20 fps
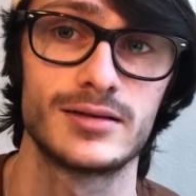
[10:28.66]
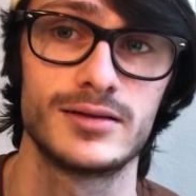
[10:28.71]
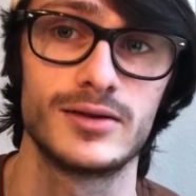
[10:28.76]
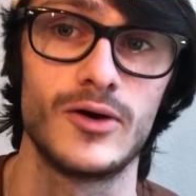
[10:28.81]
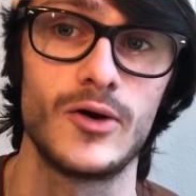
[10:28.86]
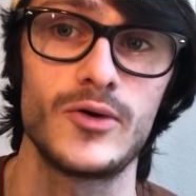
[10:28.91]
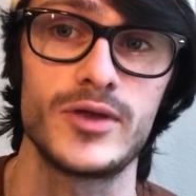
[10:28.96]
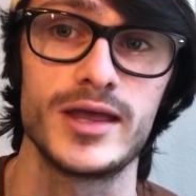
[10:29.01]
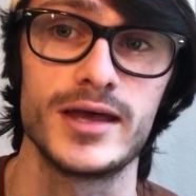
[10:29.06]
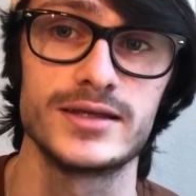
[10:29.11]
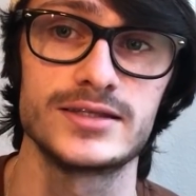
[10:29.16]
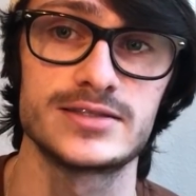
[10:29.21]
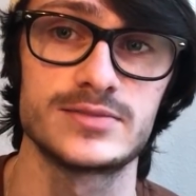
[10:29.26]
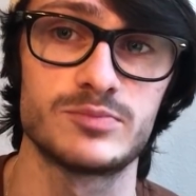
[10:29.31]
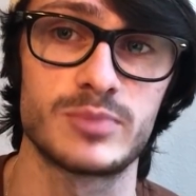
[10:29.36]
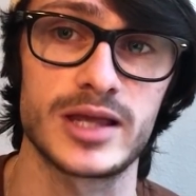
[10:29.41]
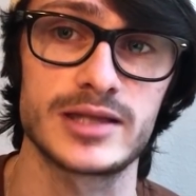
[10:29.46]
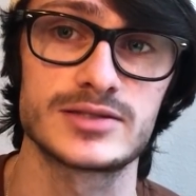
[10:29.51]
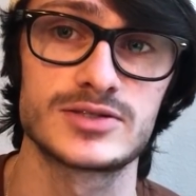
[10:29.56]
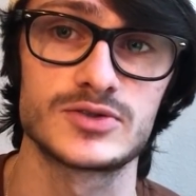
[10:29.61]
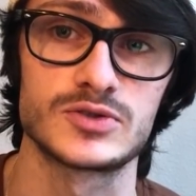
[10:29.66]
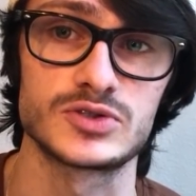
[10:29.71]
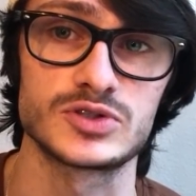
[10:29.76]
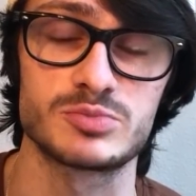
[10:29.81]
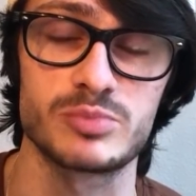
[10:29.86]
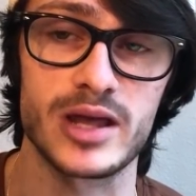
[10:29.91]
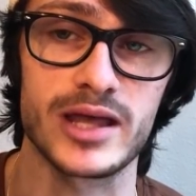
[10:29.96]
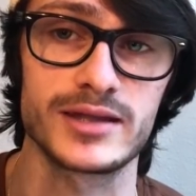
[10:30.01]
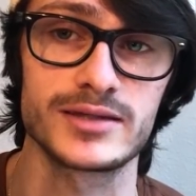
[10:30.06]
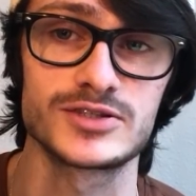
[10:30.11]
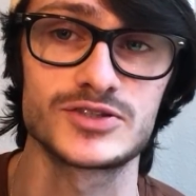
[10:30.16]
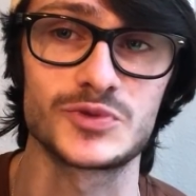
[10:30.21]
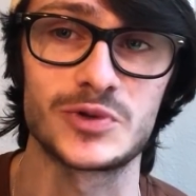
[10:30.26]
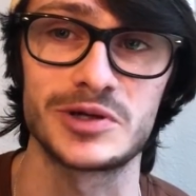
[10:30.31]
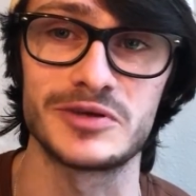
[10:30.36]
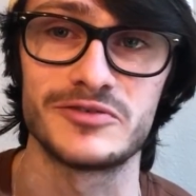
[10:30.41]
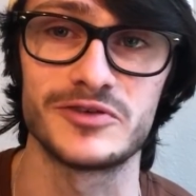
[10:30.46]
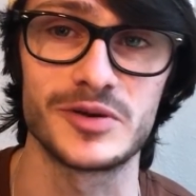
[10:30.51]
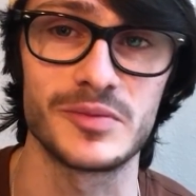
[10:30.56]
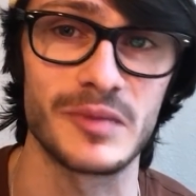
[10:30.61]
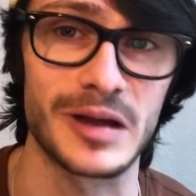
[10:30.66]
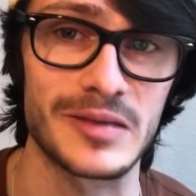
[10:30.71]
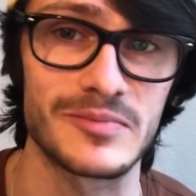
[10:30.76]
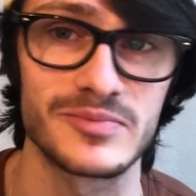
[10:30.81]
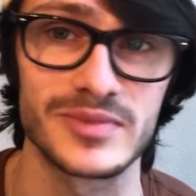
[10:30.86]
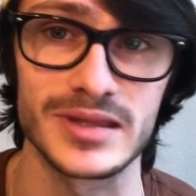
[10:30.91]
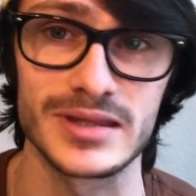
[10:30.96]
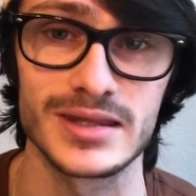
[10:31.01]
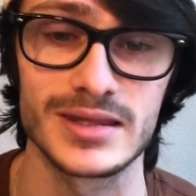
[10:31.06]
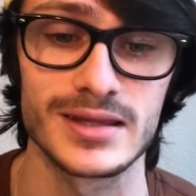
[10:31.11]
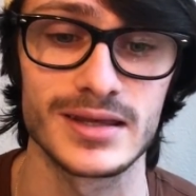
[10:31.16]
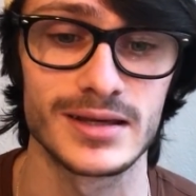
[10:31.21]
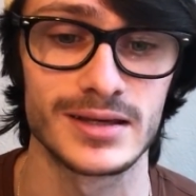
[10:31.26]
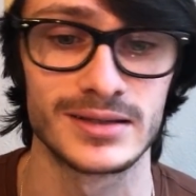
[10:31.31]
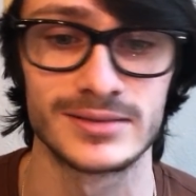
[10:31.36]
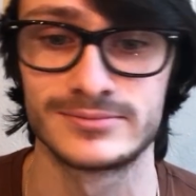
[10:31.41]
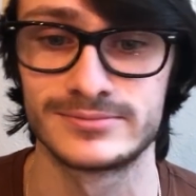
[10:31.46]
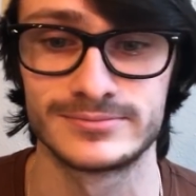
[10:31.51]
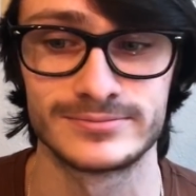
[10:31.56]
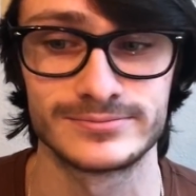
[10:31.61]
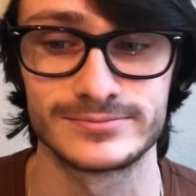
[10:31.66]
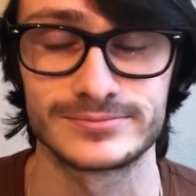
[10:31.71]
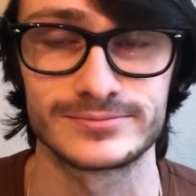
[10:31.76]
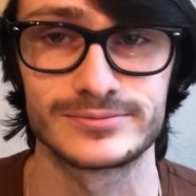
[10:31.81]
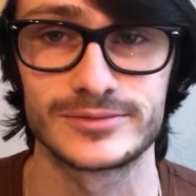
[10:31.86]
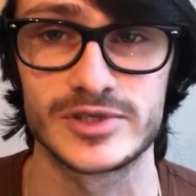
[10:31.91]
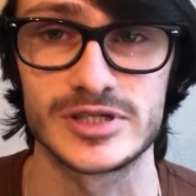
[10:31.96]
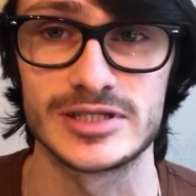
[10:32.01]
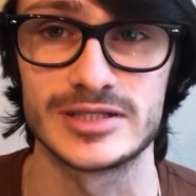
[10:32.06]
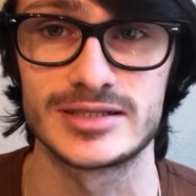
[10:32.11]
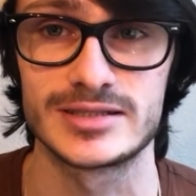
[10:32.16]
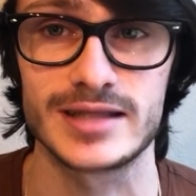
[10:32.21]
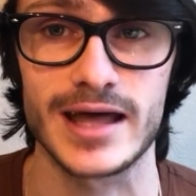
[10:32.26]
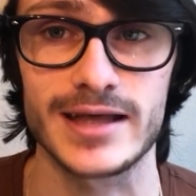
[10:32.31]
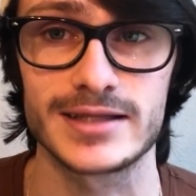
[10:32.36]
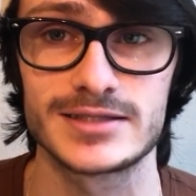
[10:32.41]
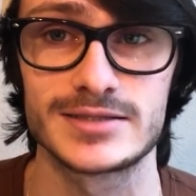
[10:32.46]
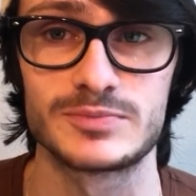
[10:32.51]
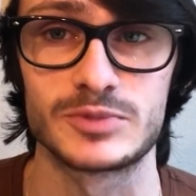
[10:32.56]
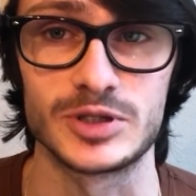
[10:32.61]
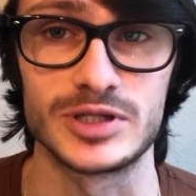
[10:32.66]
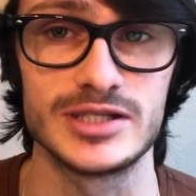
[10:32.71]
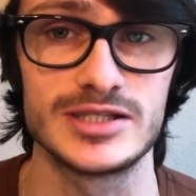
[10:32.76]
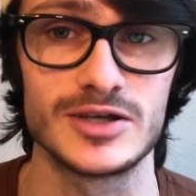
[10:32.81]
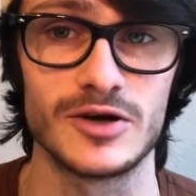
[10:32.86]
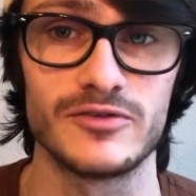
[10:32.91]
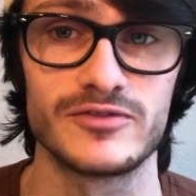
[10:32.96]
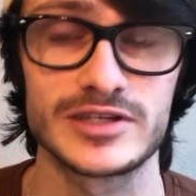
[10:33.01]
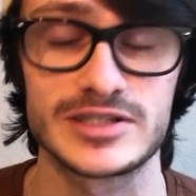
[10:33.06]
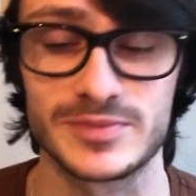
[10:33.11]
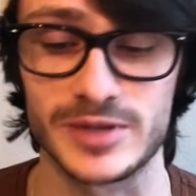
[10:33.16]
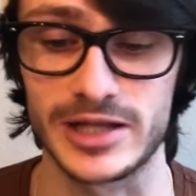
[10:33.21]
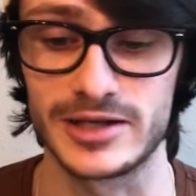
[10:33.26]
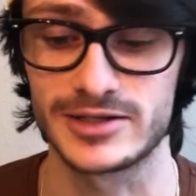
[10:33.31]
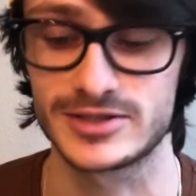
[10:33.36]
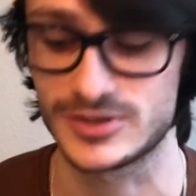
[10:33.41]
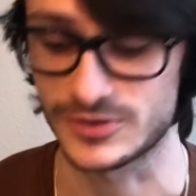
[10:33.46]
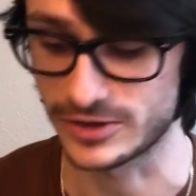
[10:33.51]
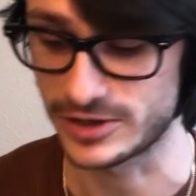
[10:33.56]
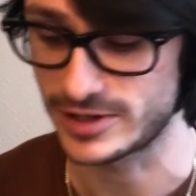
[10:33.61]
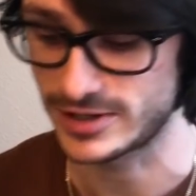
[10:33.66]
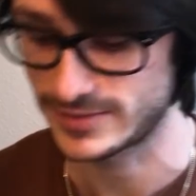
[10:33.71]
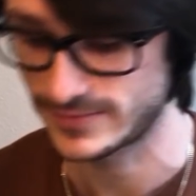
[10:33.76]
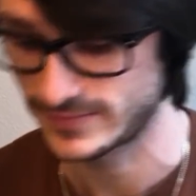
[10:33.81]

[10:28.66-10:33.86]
oh yes, pencils, pens, whatever it might be, because that's pretty self-explanatory.